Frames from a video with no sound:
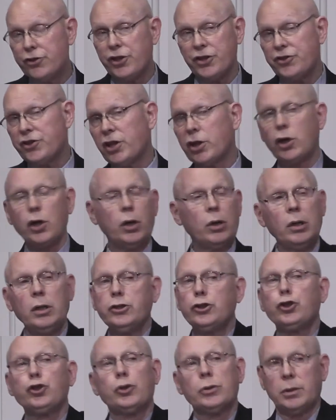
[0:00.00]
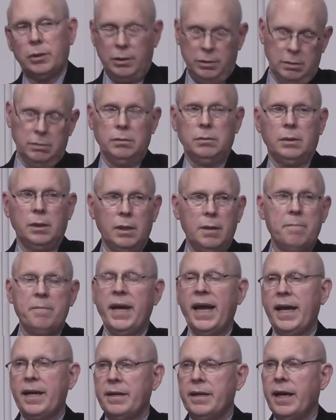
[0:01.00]
just a cultural
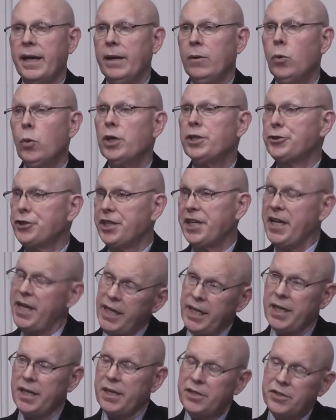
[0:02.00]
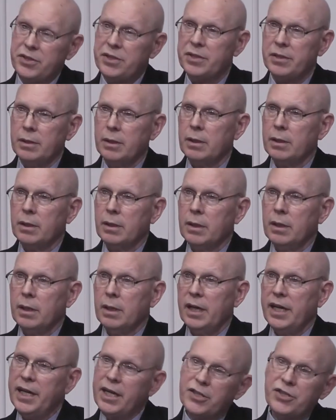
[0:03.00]
mandate, which it is,
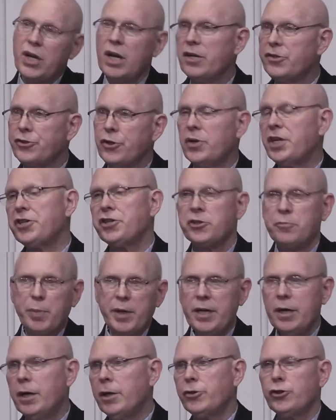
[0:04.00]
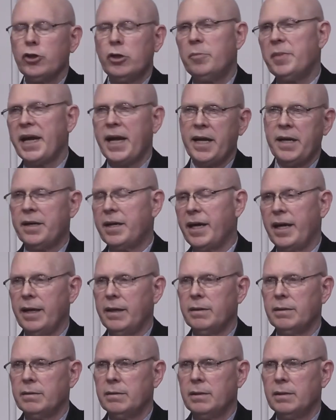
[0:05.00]
it is also a spiritual mandate.